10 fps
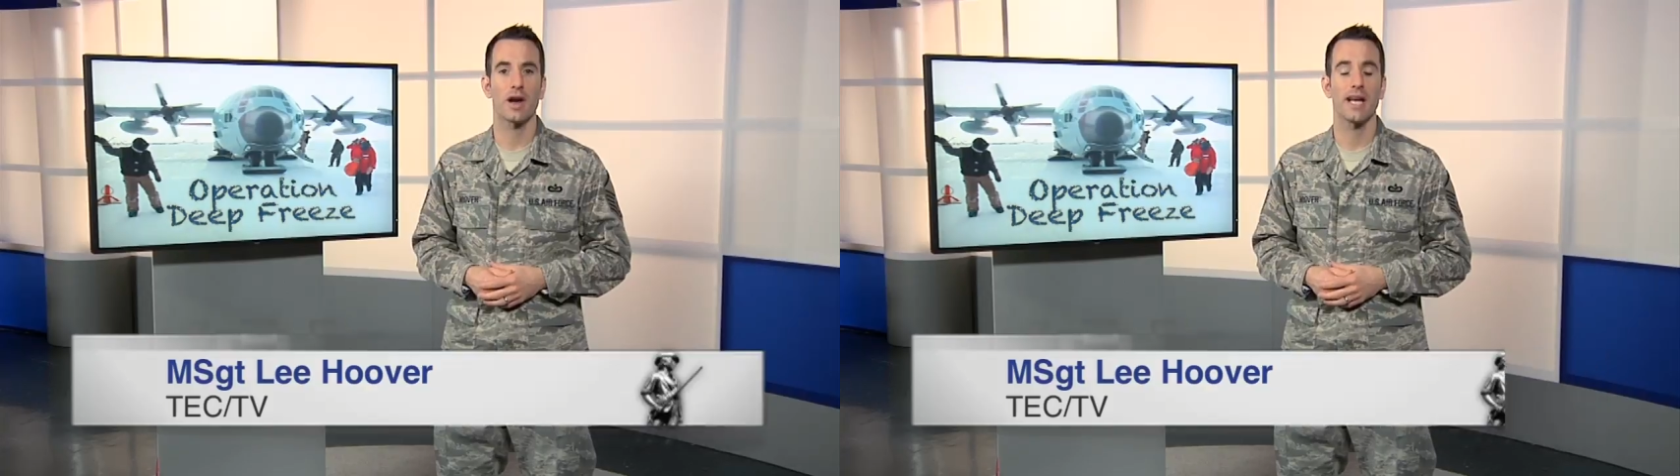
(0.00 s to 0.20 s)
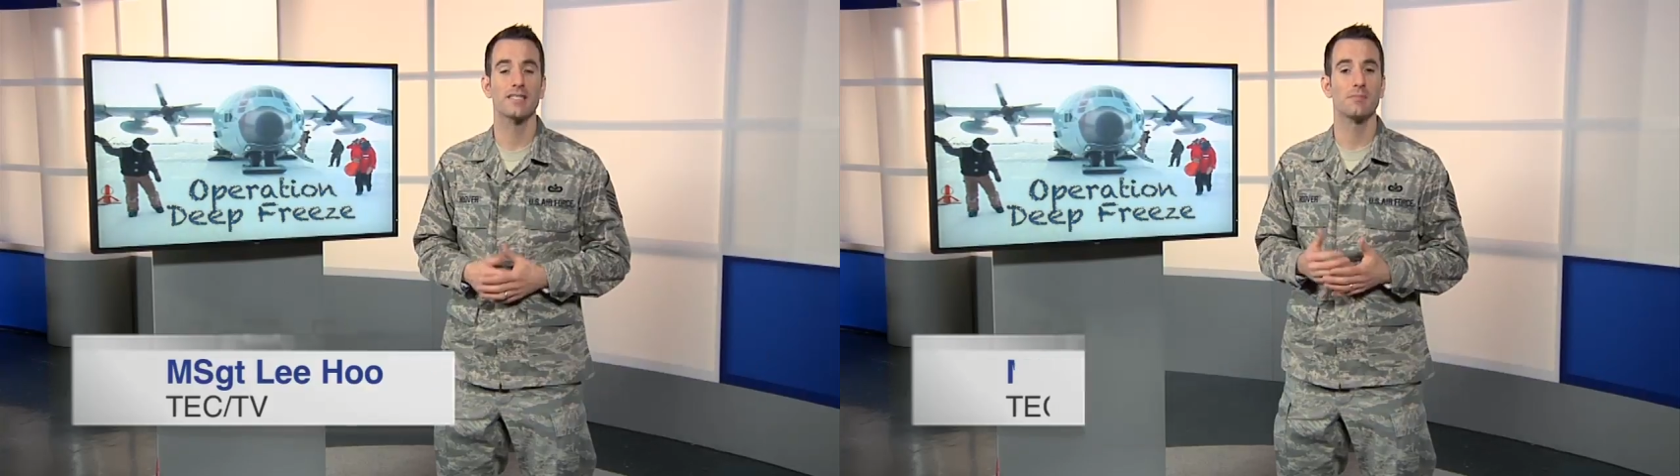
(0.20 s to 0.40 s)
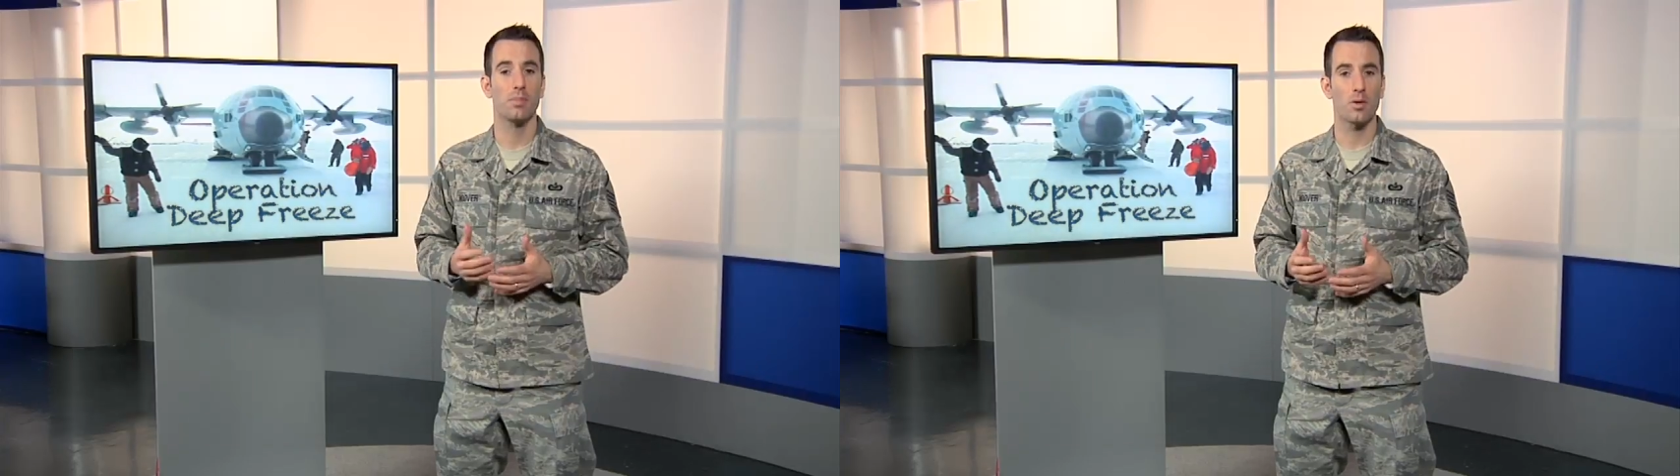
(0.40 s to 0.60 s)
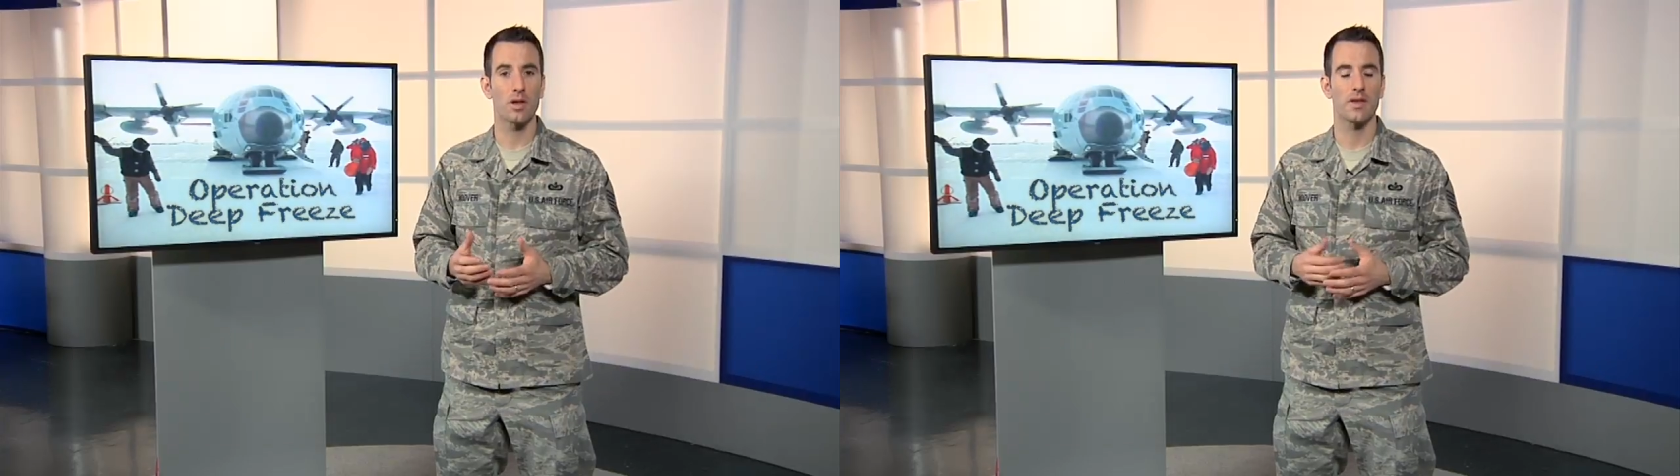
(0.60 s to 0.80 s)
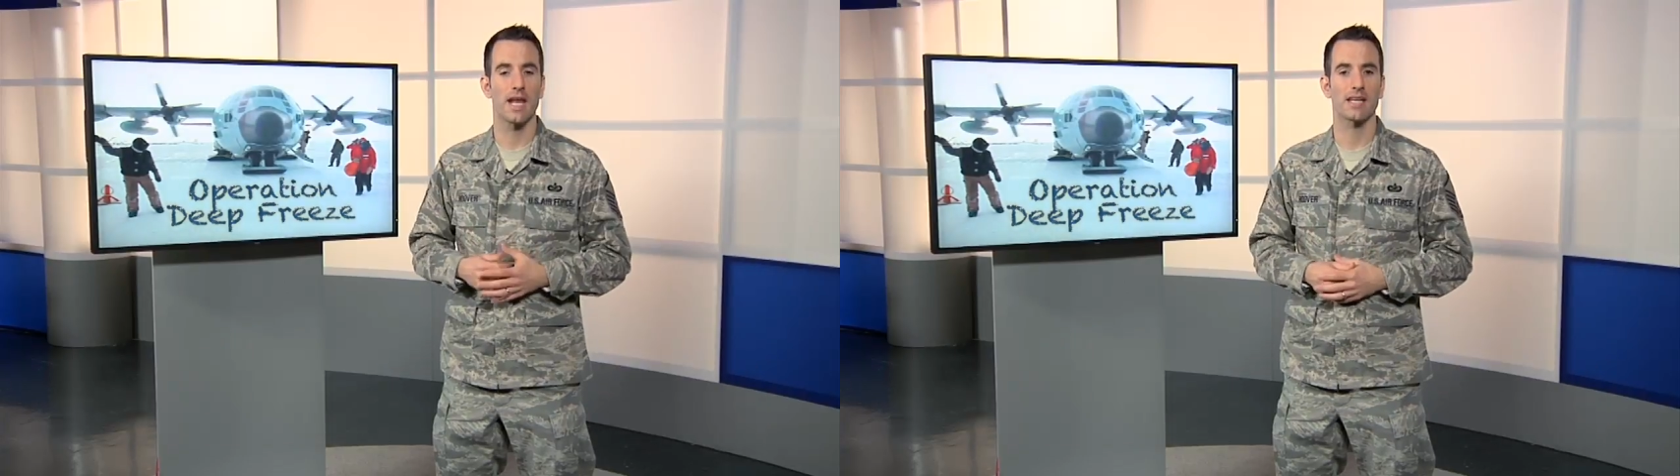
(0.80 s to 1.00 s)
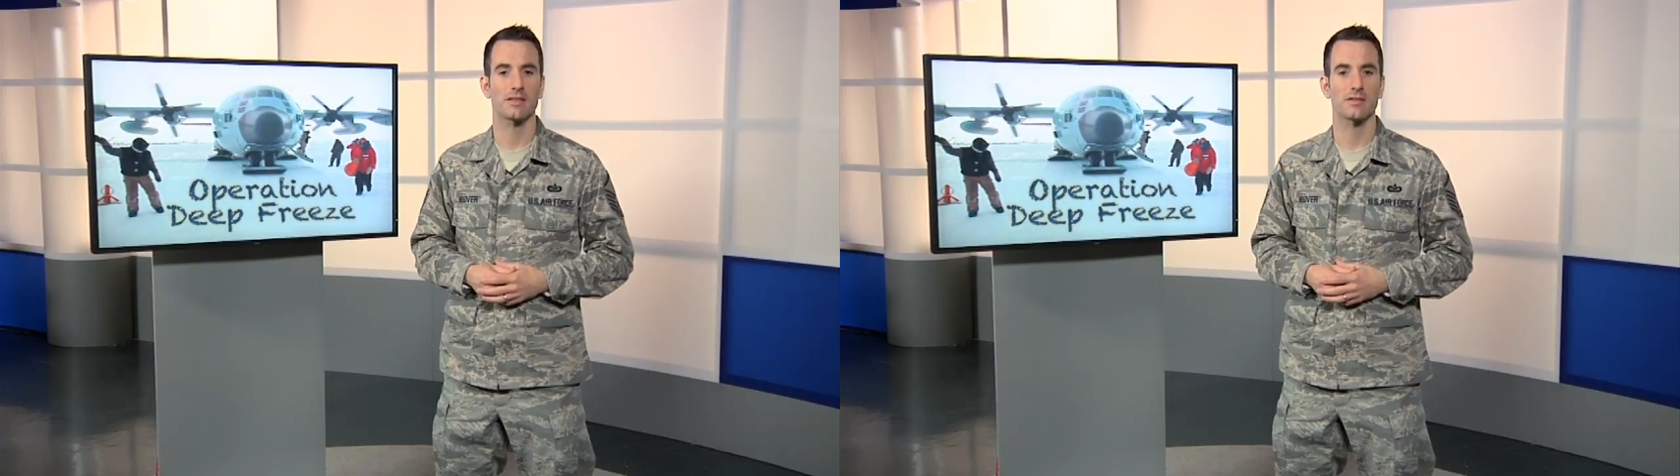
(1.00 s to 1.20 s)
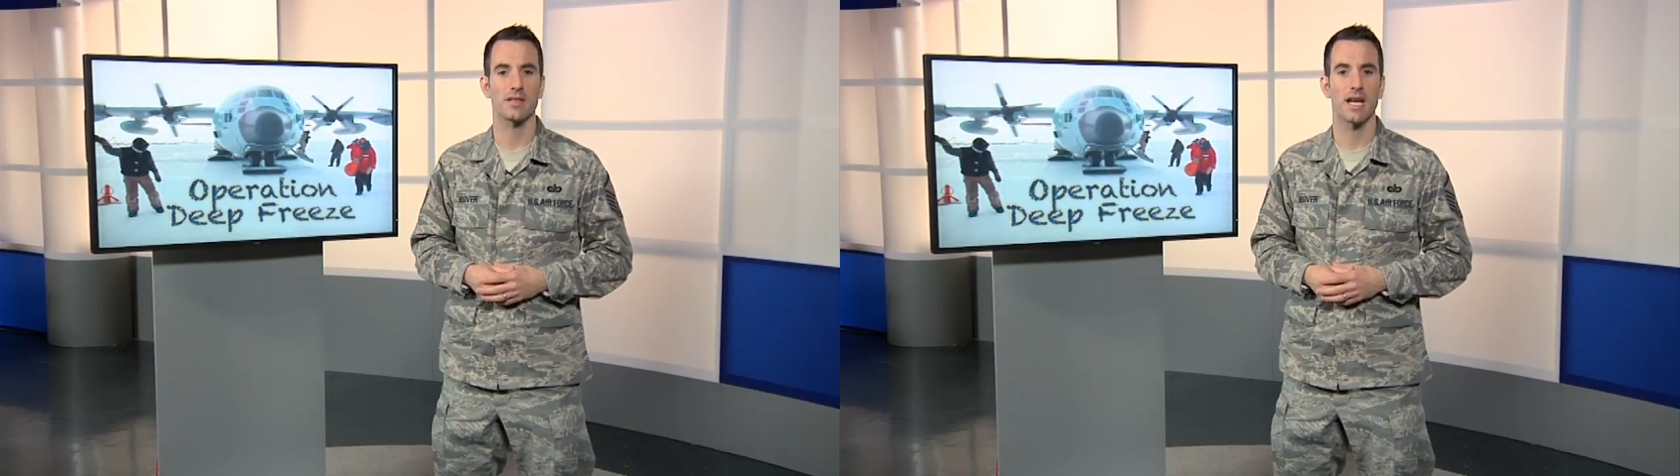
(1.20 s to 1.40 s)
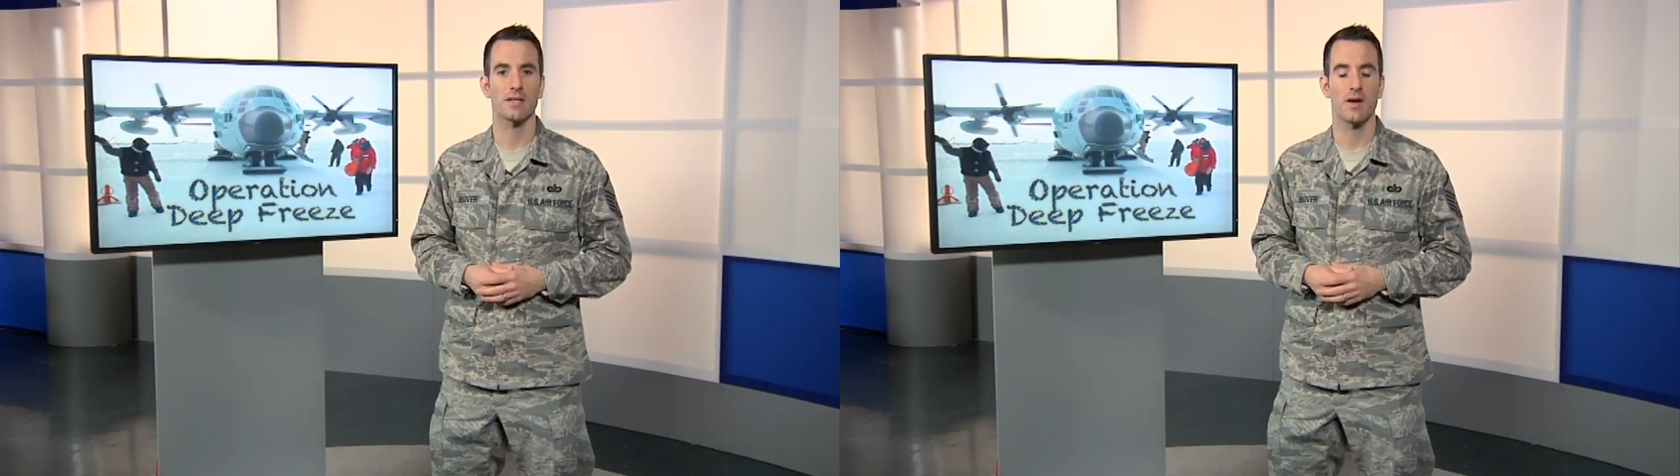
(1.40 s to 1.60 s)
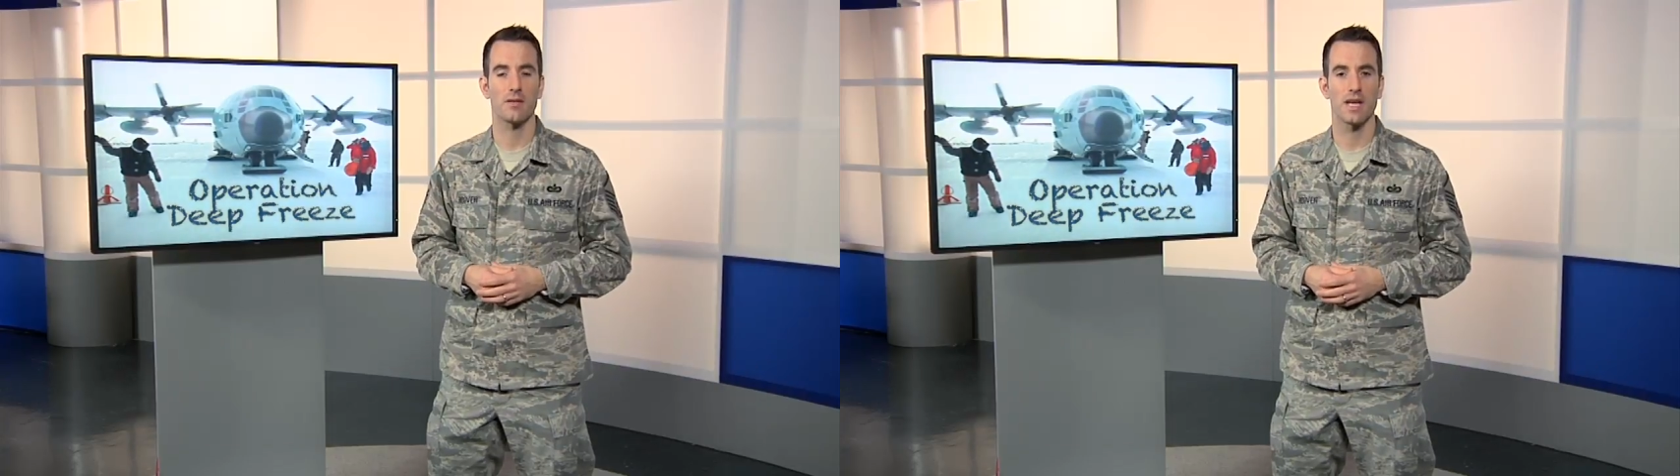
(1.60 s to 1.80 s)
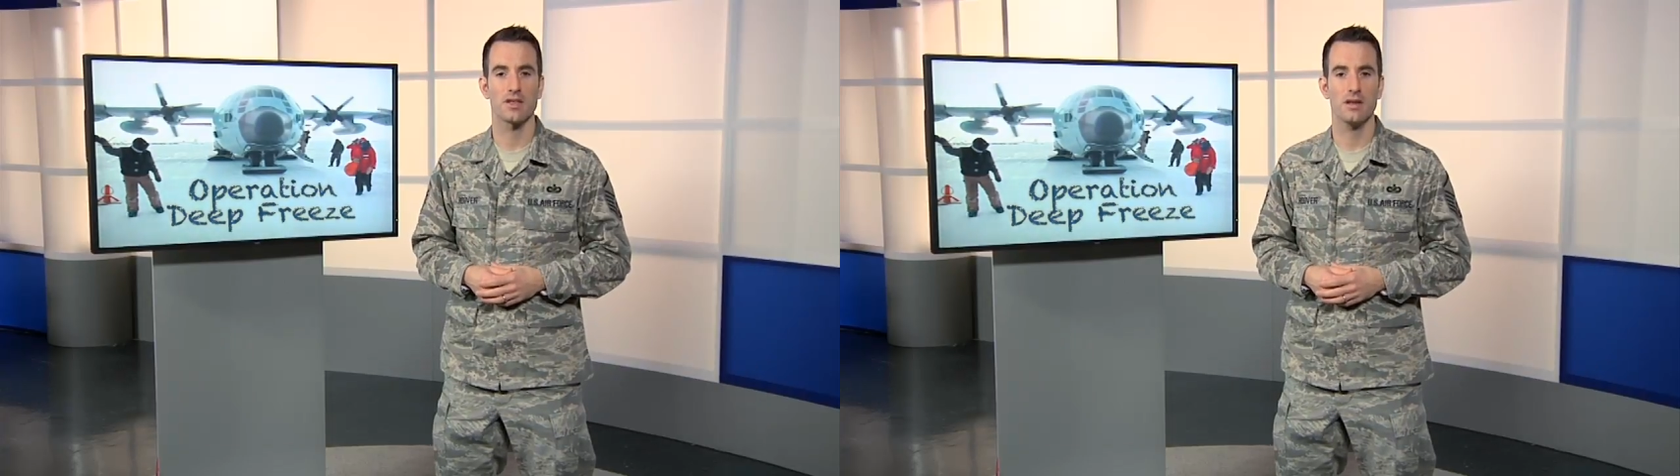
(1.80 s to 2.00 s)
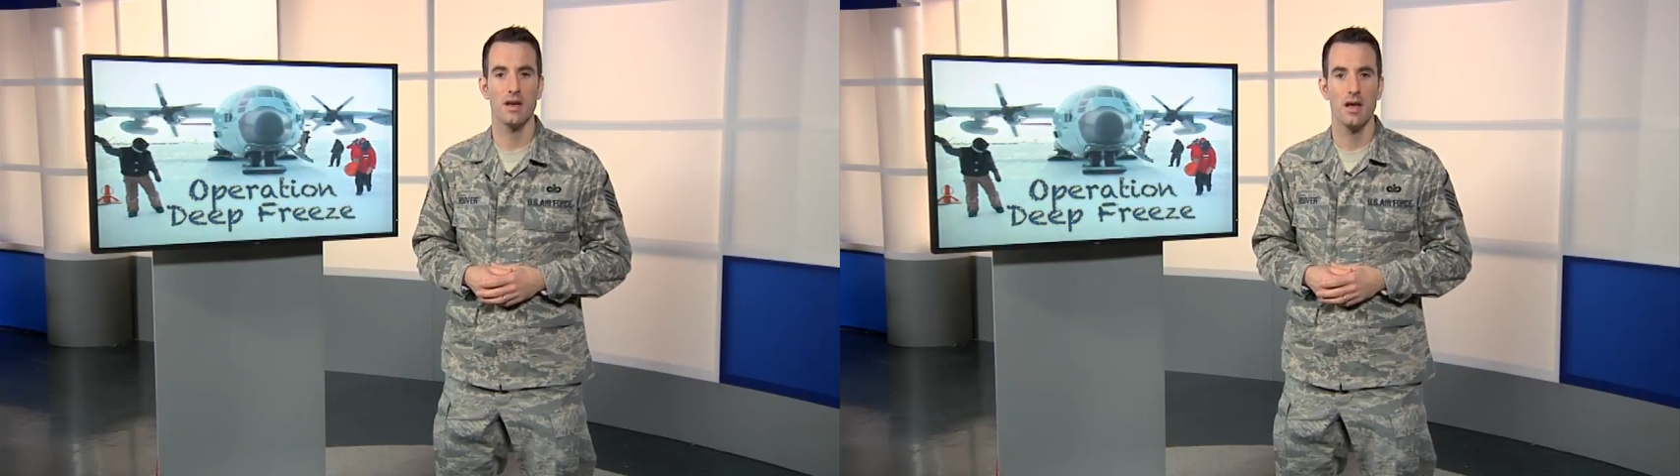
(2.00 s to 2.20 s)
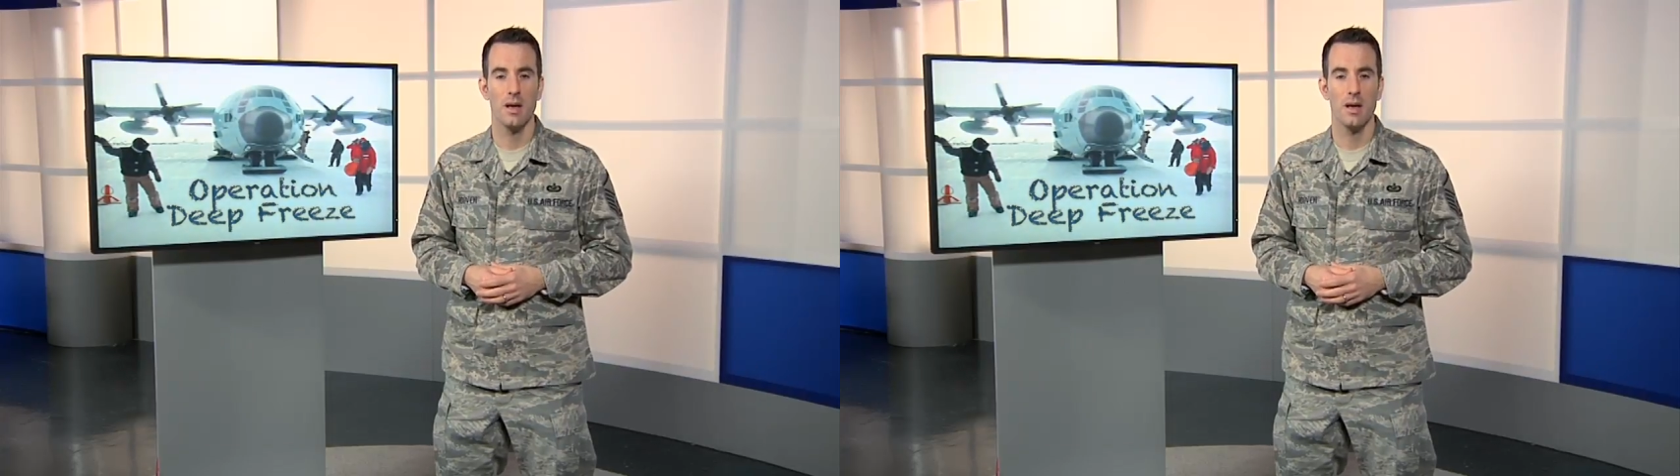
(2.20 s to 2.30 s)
has supported the National Science Foundation